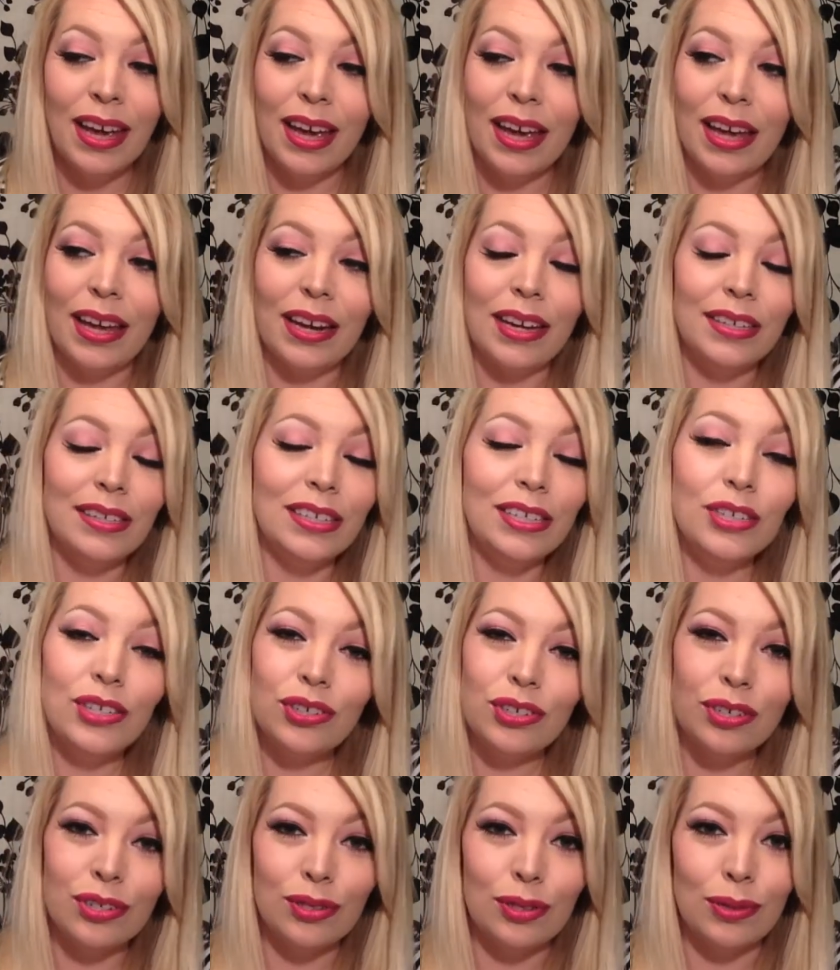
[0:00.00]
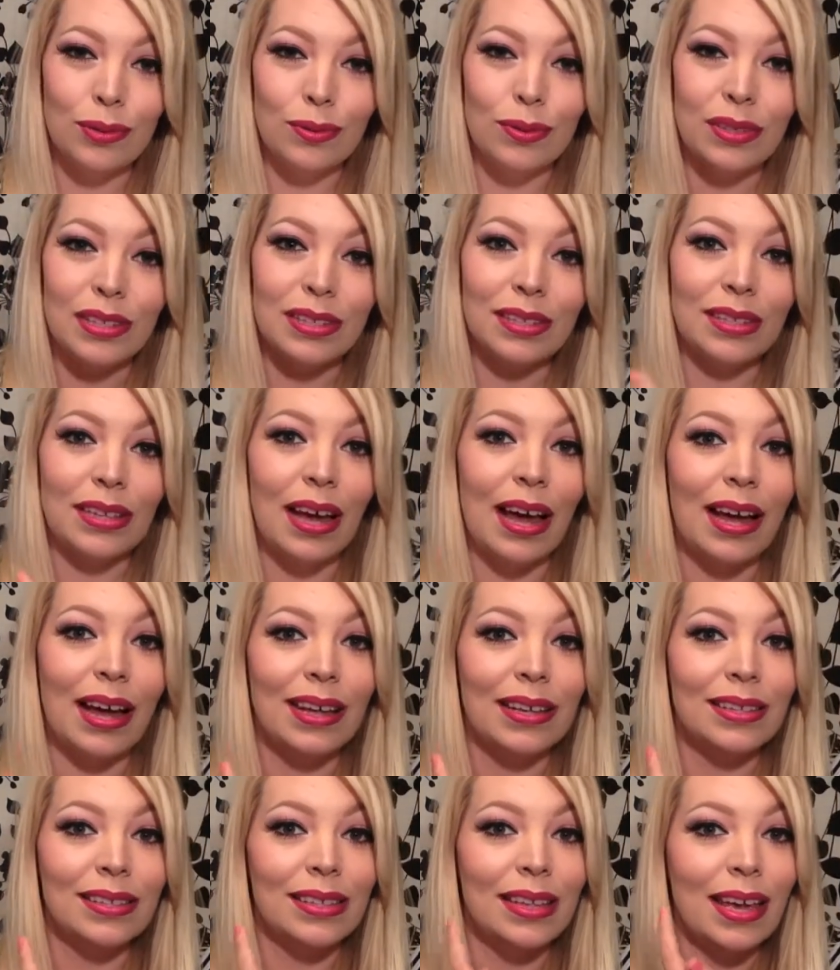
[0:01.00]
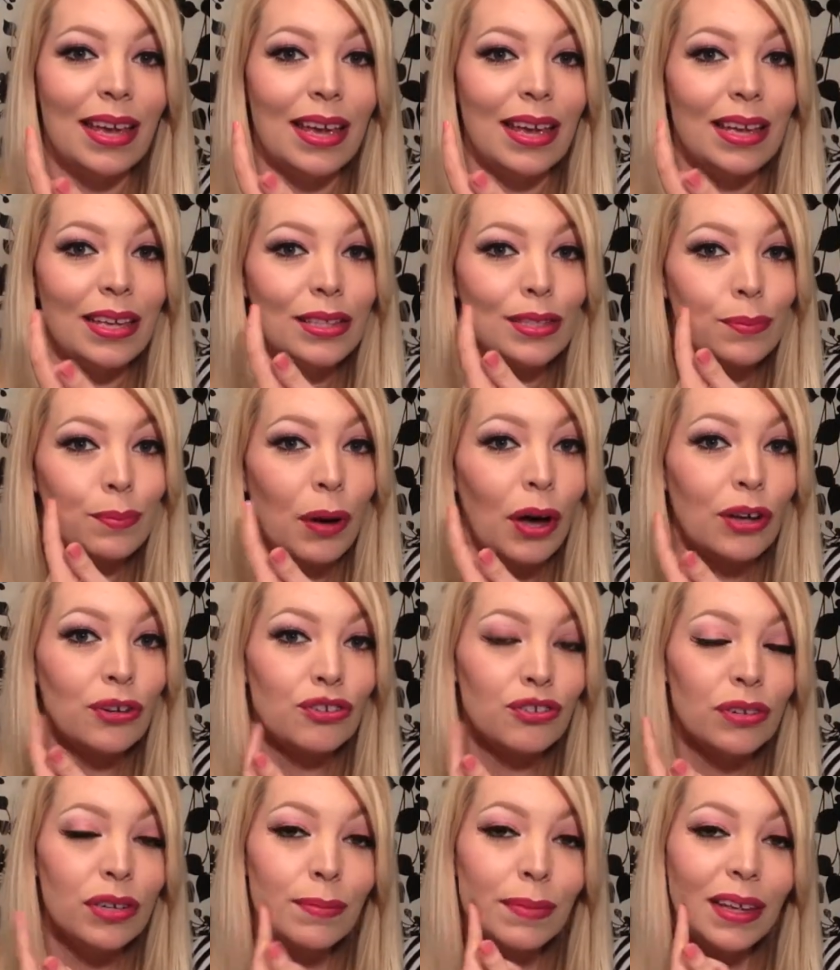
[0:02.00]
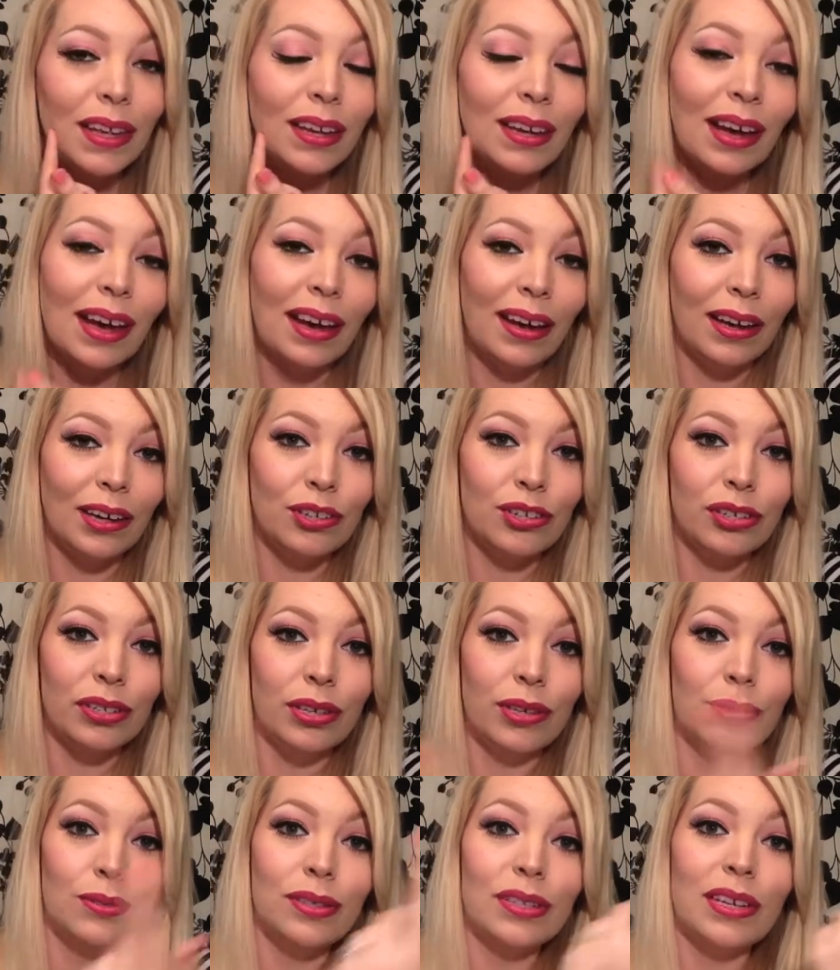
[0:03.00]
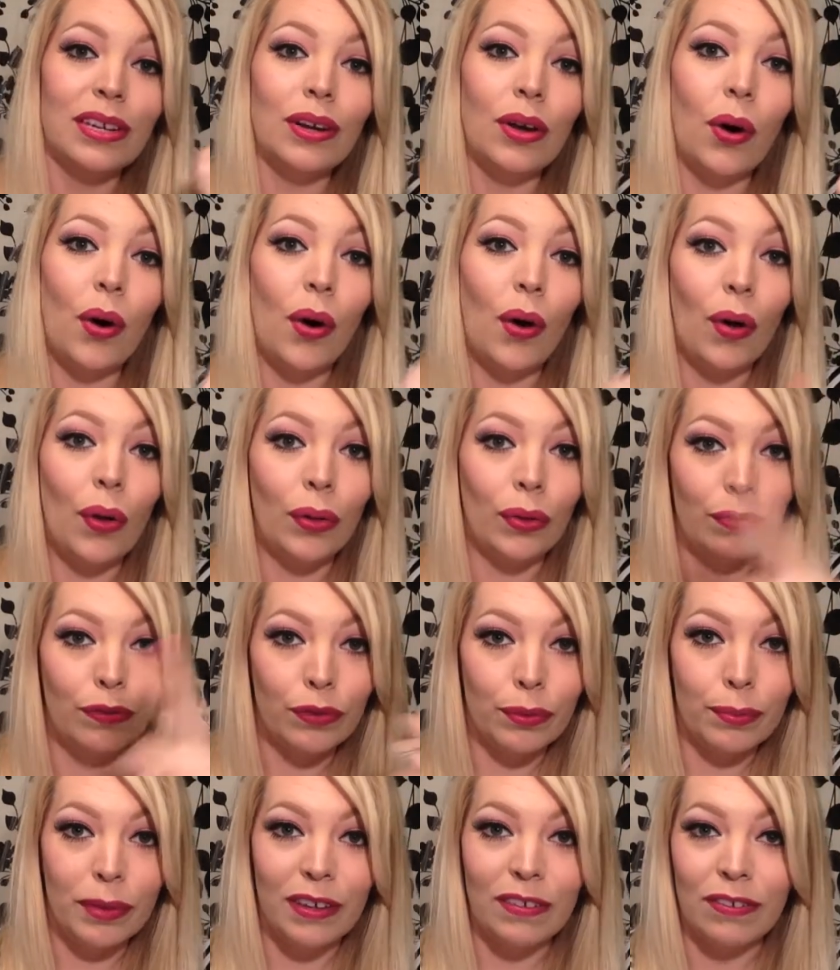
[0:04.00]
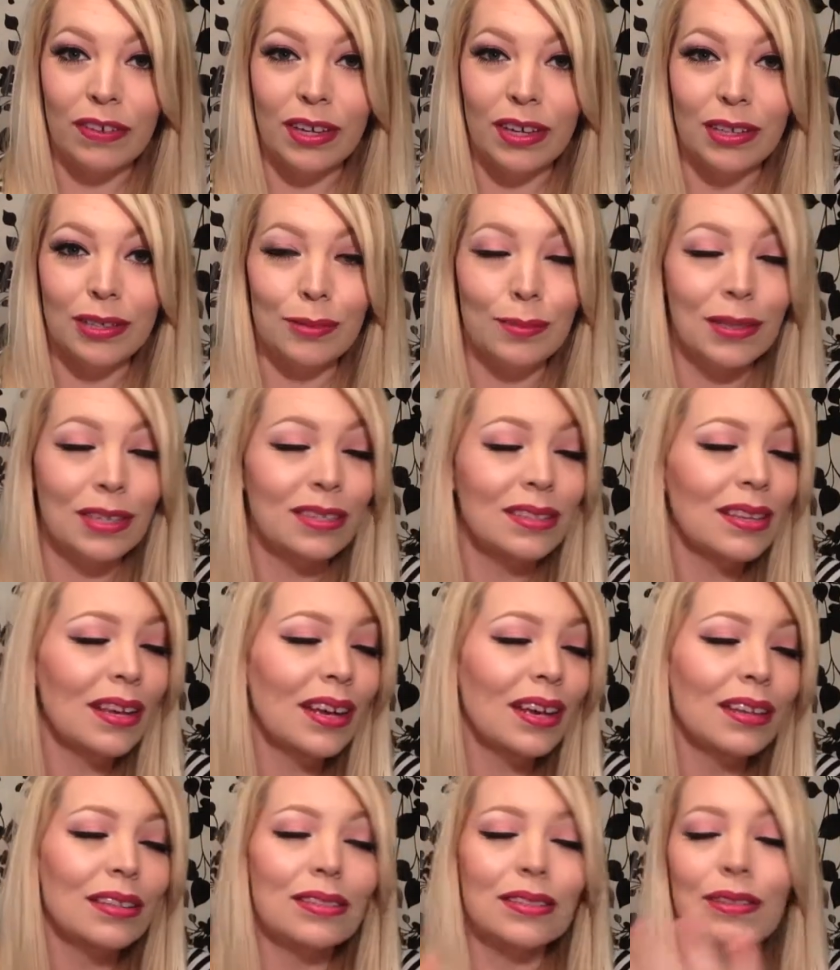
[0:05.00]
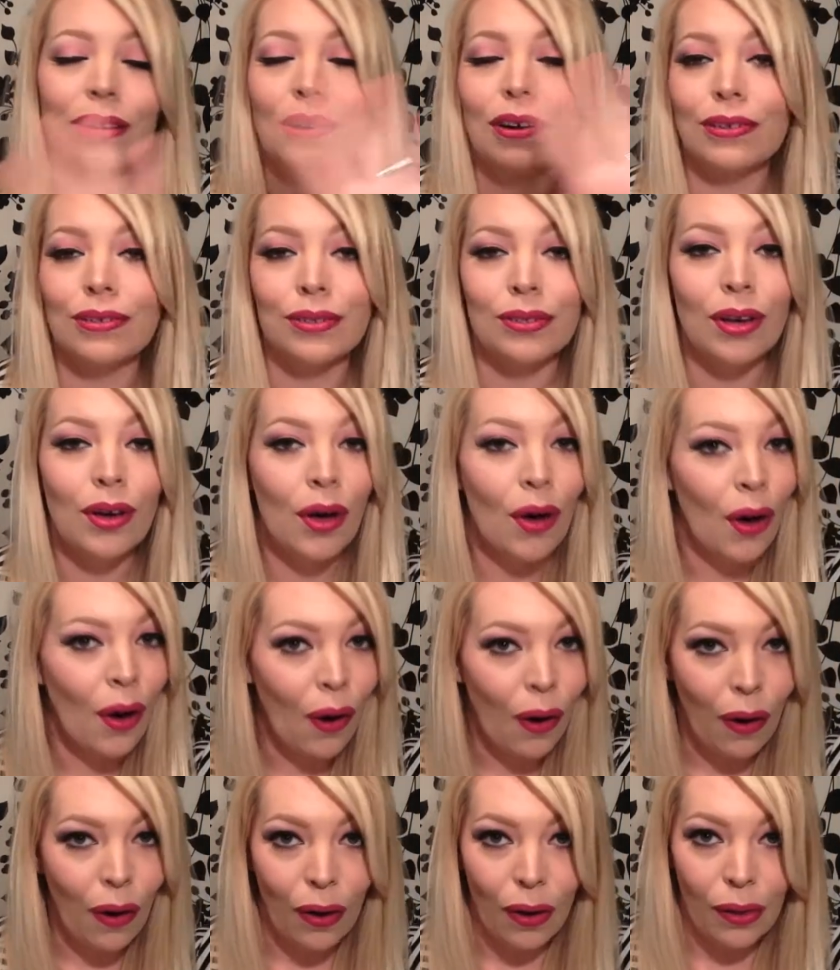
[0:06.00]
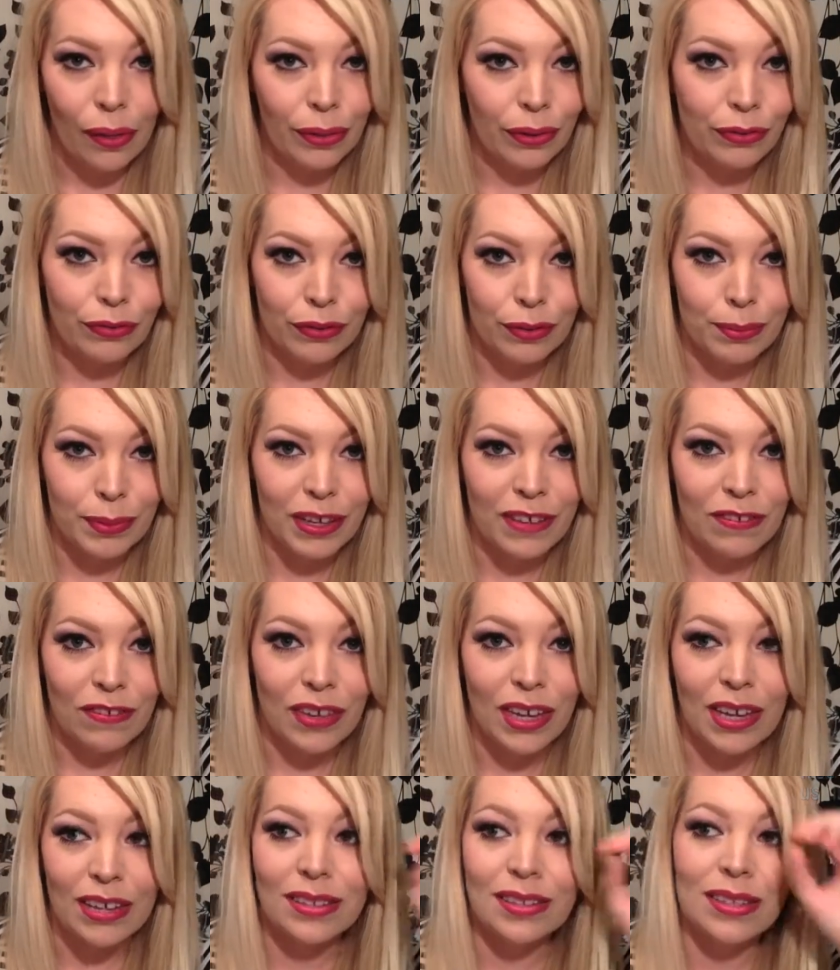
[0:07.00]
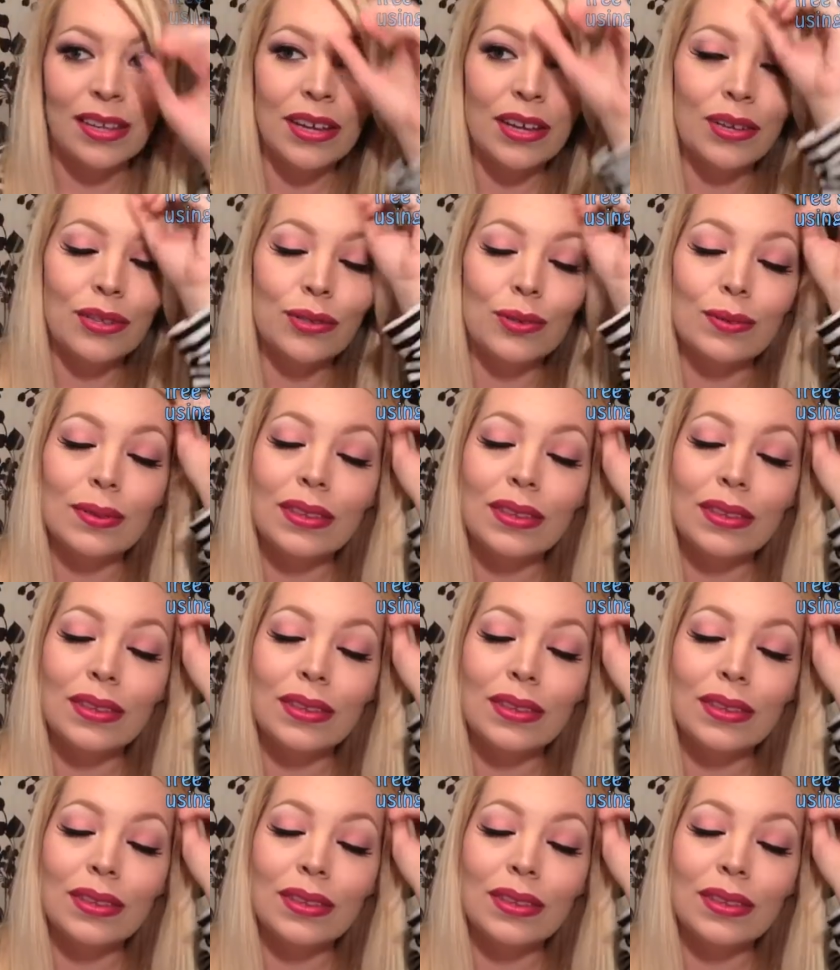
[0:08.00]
and I didn't just use this as a spot treatment, I actually used it all over my face because I had scars all over my face. So